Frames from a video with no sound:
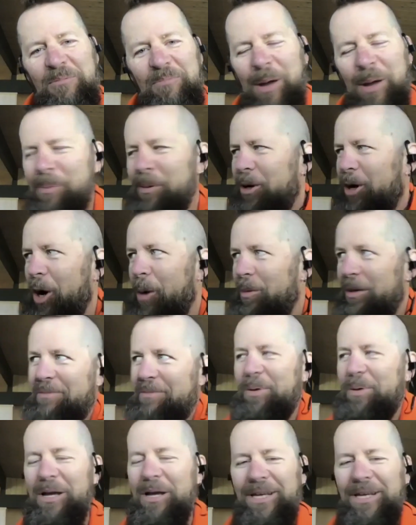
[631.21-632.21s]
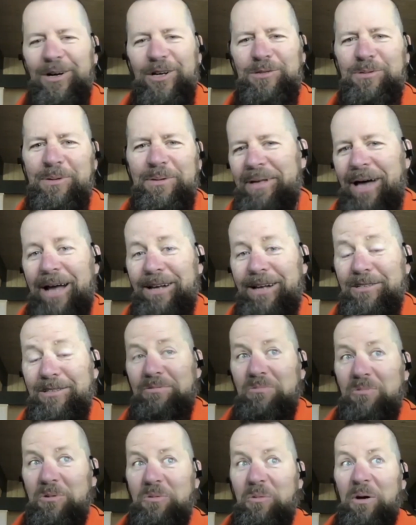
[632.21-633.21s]
People at home probably didn't notice, but I
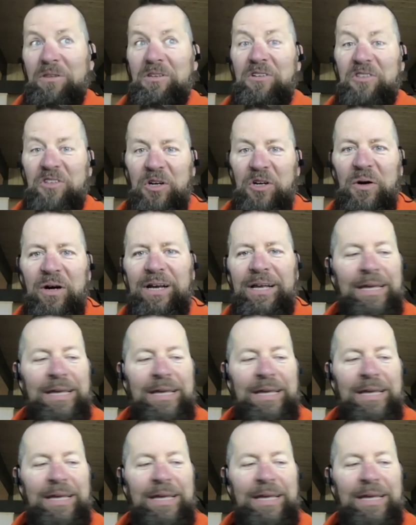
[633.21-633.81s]
just wanted to do it.